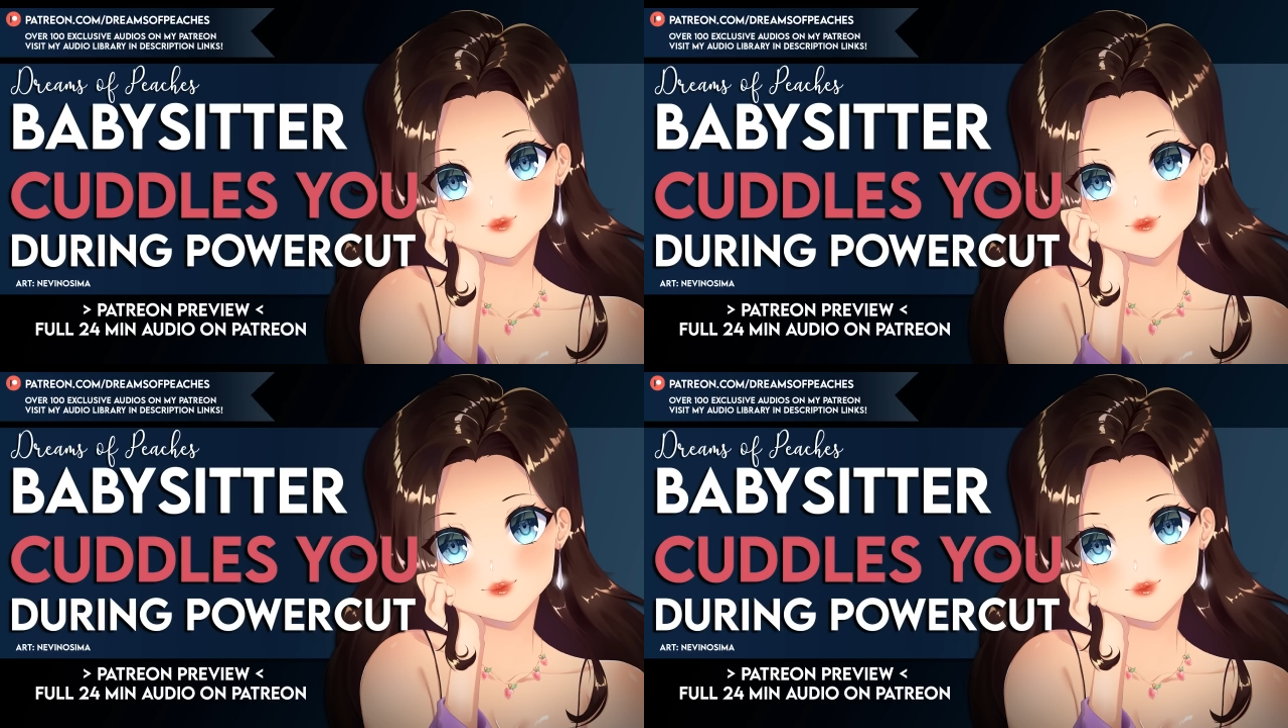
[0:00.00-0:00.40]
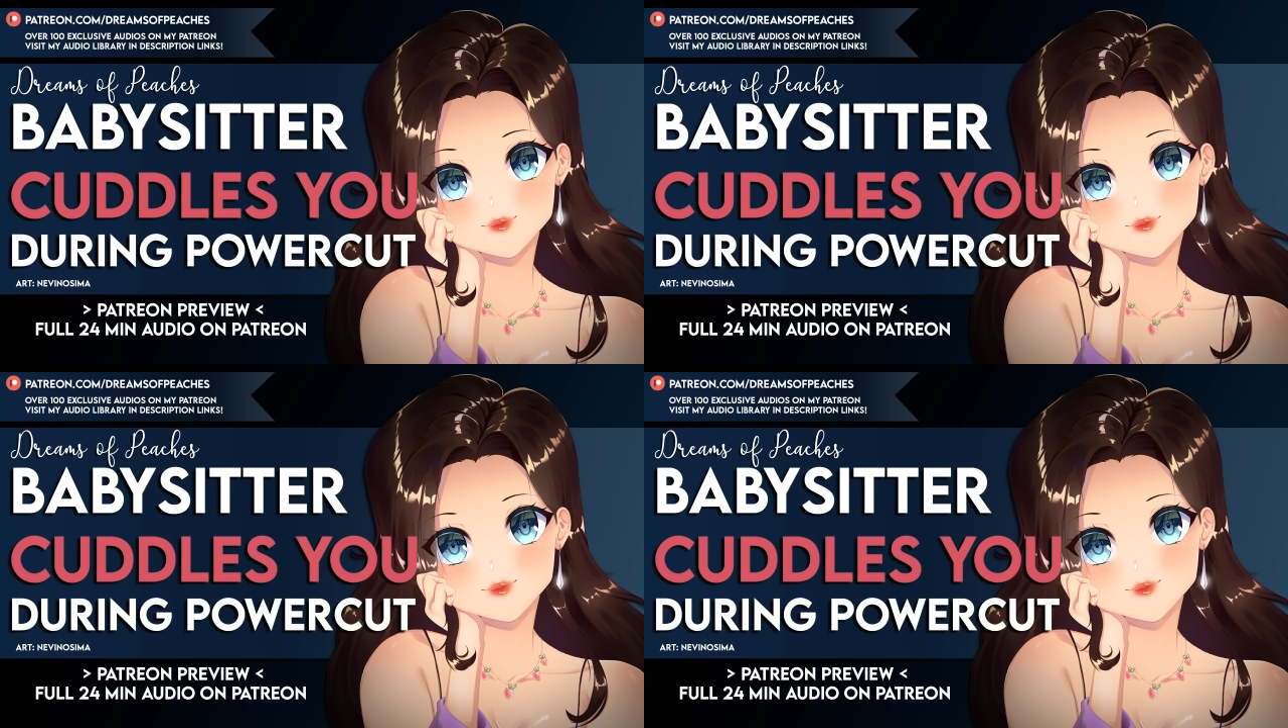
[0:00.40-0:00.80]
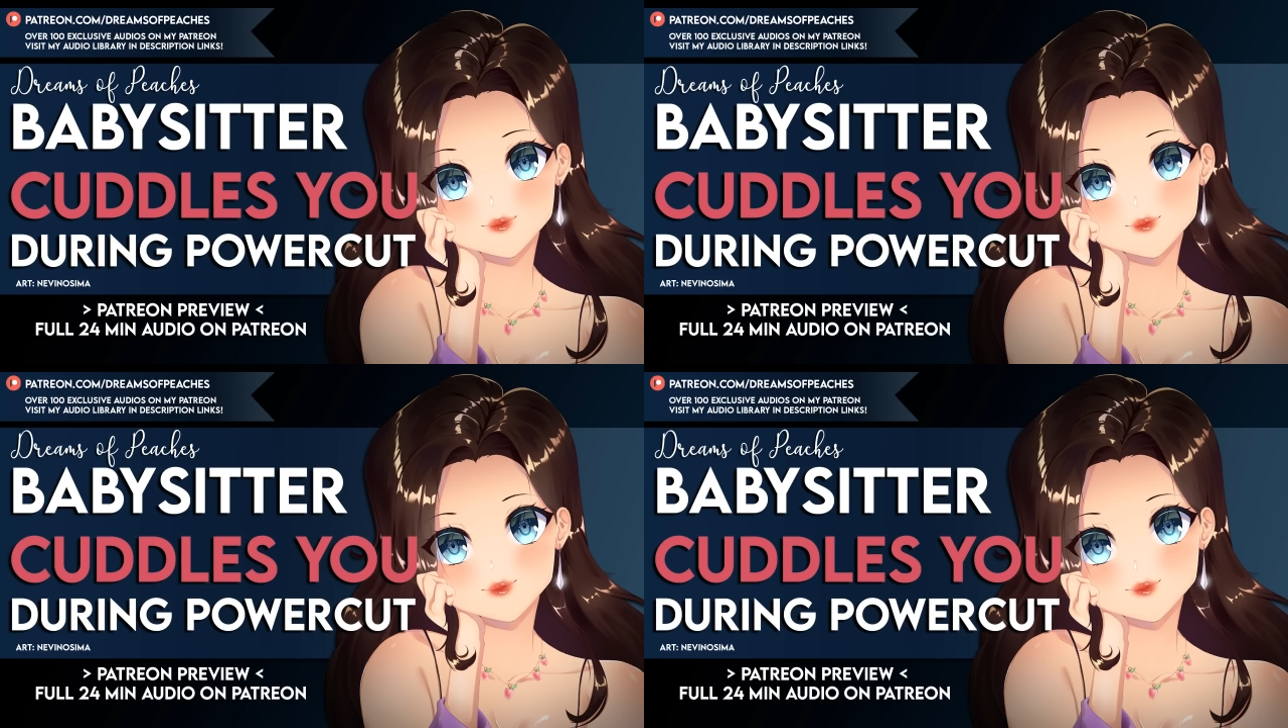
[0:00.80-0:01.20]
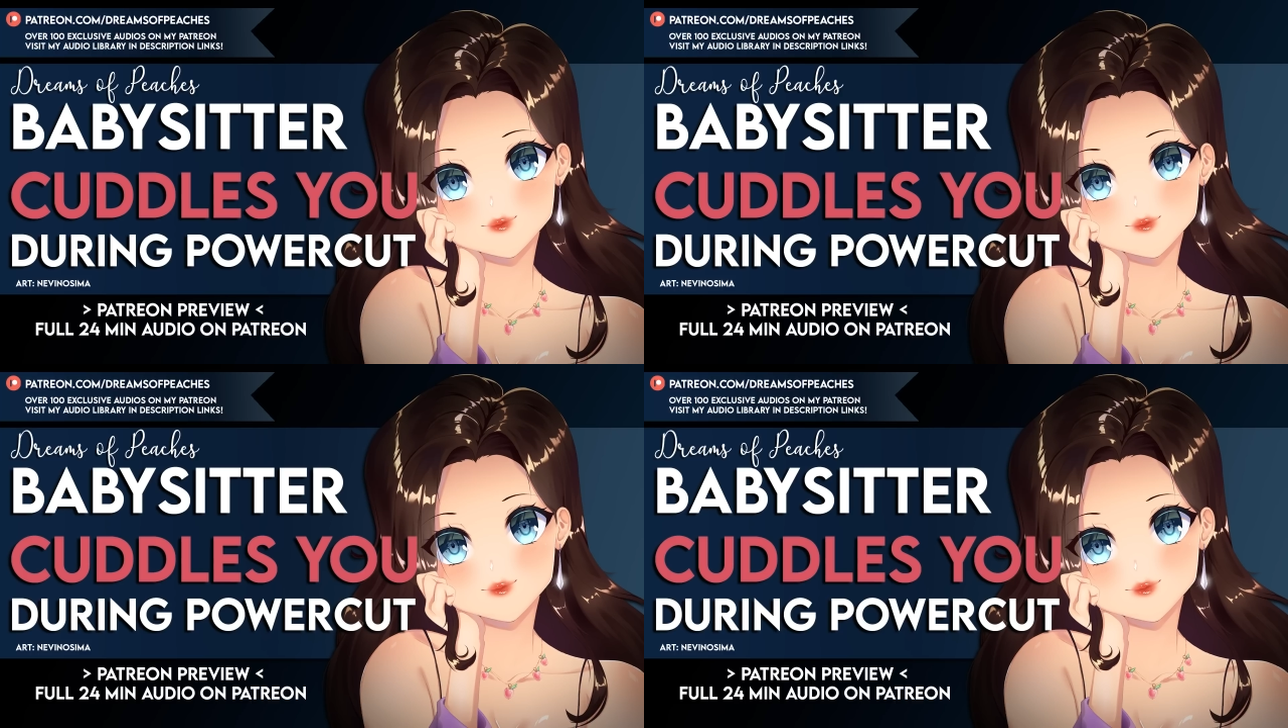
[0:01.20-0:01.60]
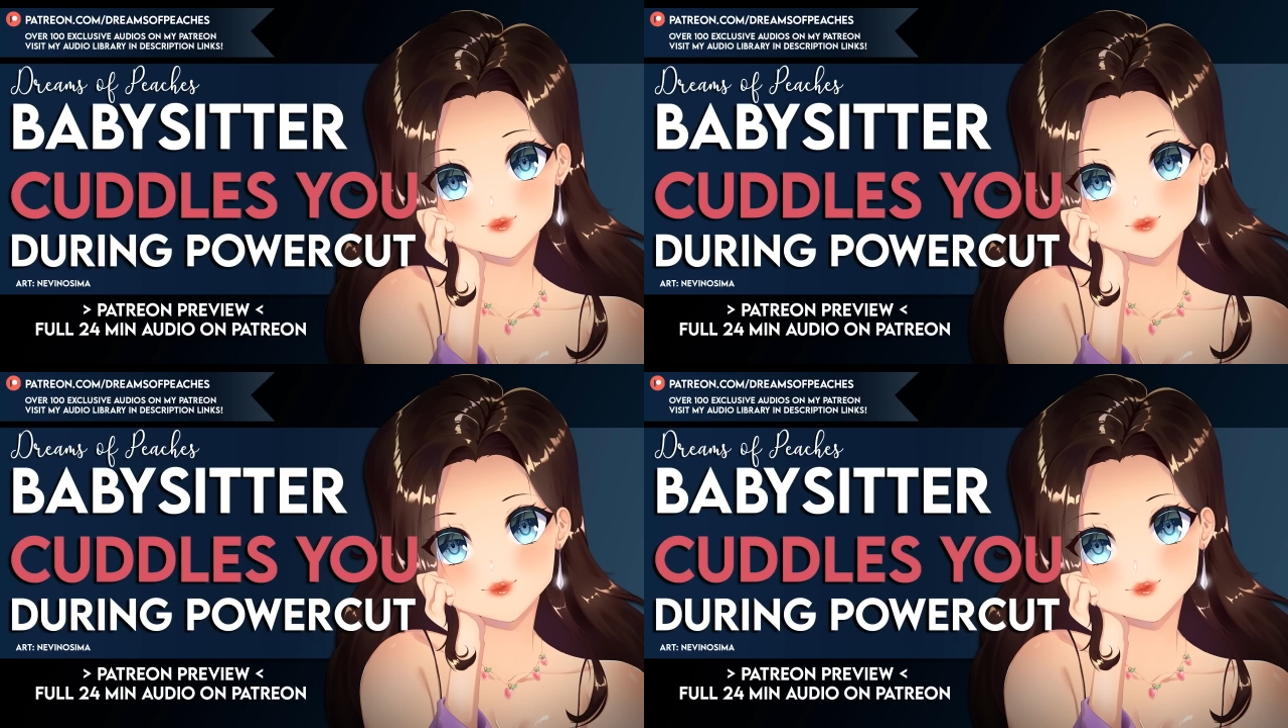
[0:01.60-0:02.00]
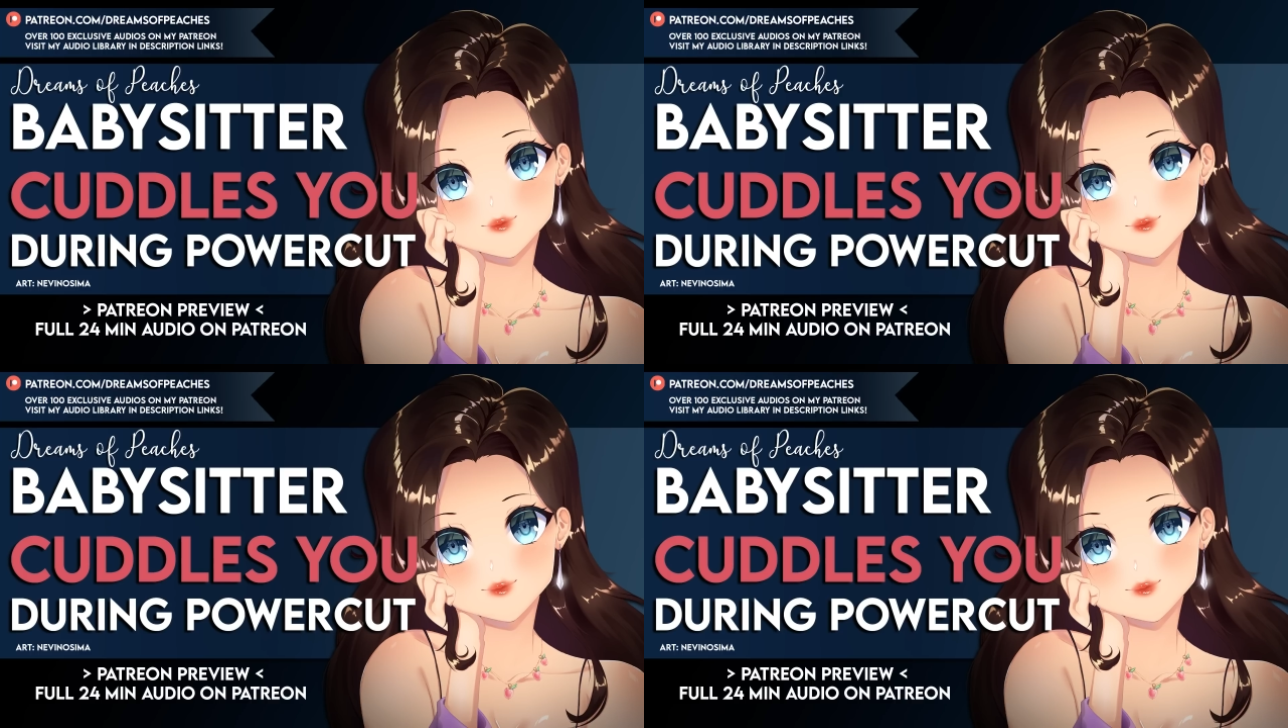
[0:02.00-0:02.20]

I know that I would take care of you